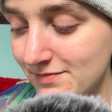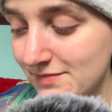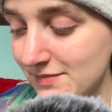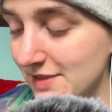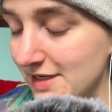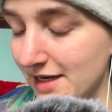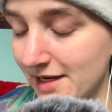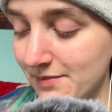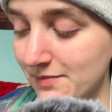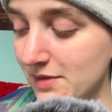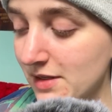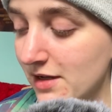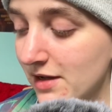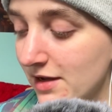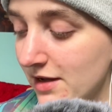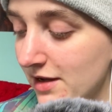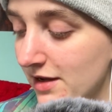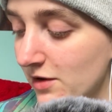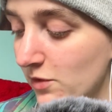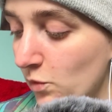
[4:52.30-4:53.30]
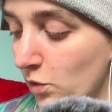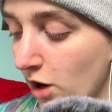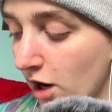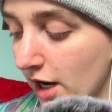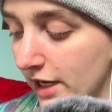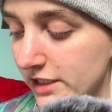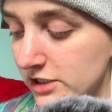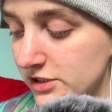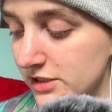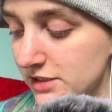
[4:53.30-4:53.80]
Yeah. What
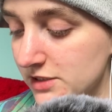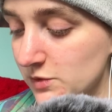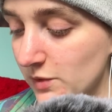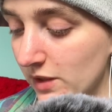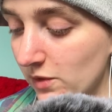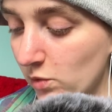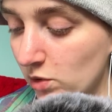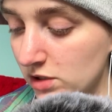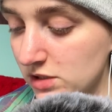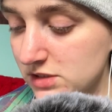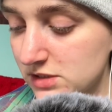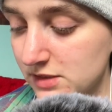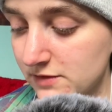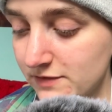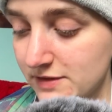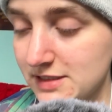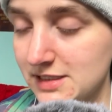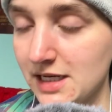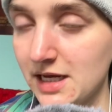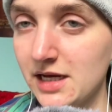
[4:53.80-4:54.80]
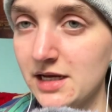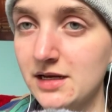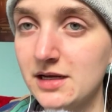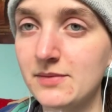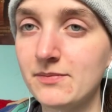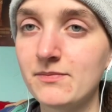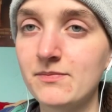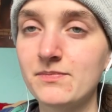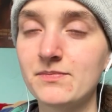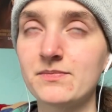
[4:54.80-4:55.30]
countries do I want to visit?
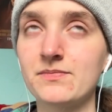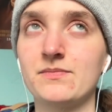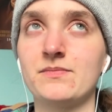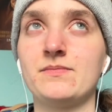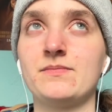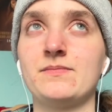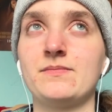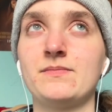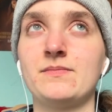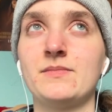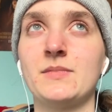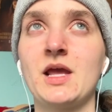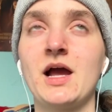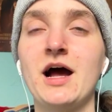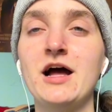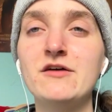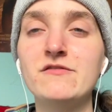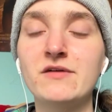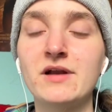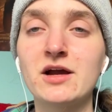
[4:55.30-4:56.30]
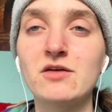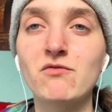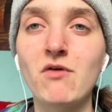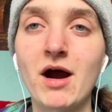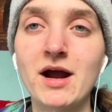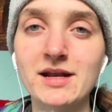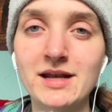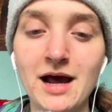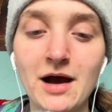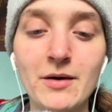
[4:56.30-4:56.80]
I feel like
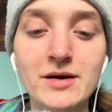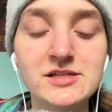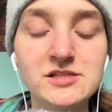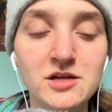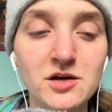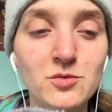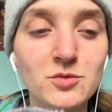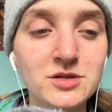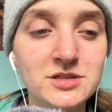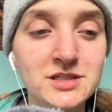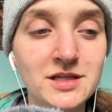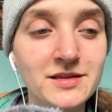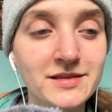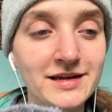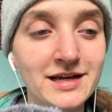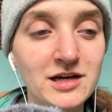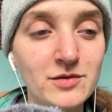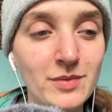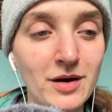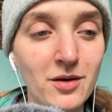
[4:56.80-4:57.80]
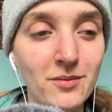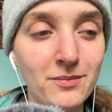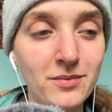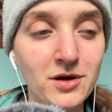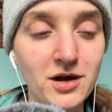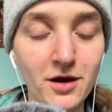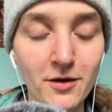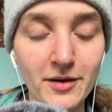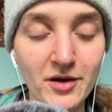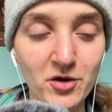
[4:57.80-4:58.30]
right now I don't want to think about
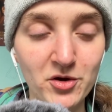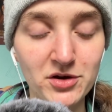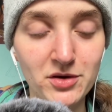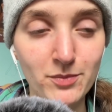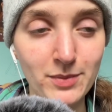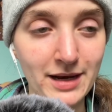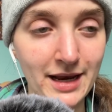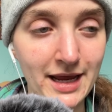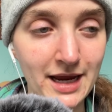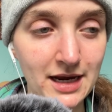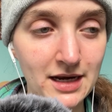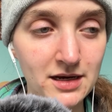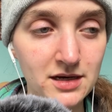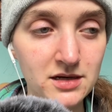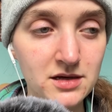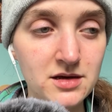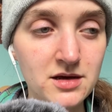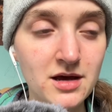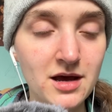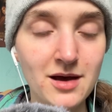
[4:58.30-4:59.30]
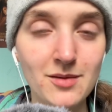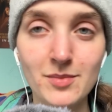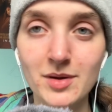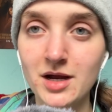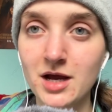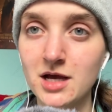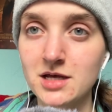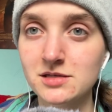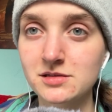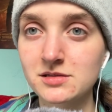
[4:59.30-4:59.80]
going on a plane,
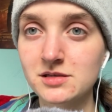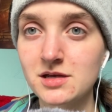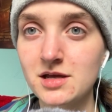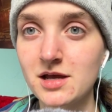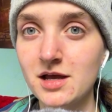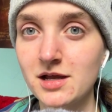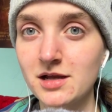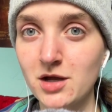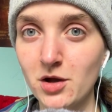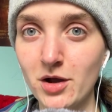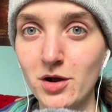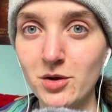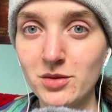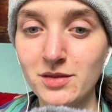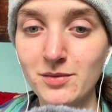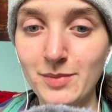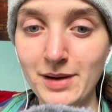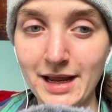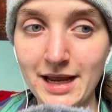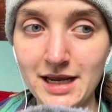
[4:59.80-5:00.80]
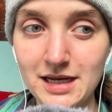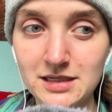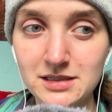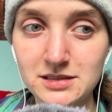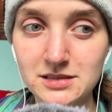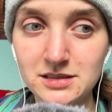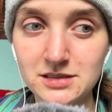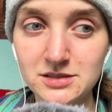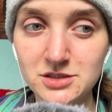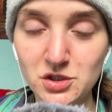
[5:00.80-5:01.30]
because going on the plane
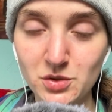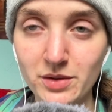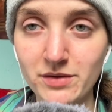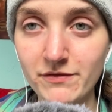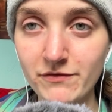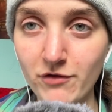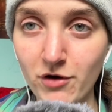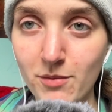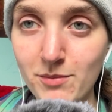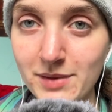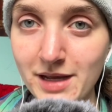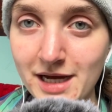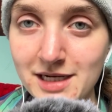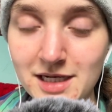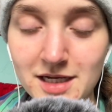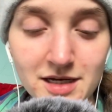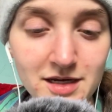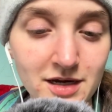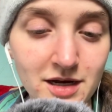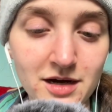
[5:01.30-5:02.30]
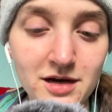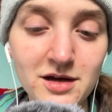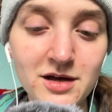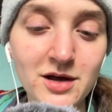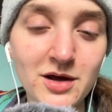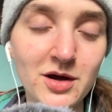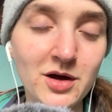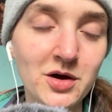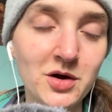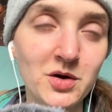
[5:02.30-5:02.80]
to and from Canada
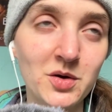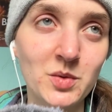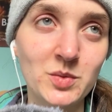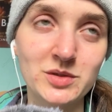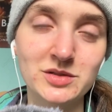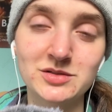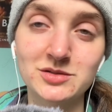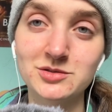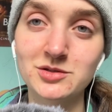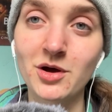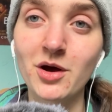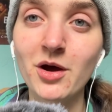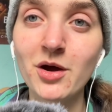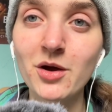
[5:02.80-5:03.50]
was so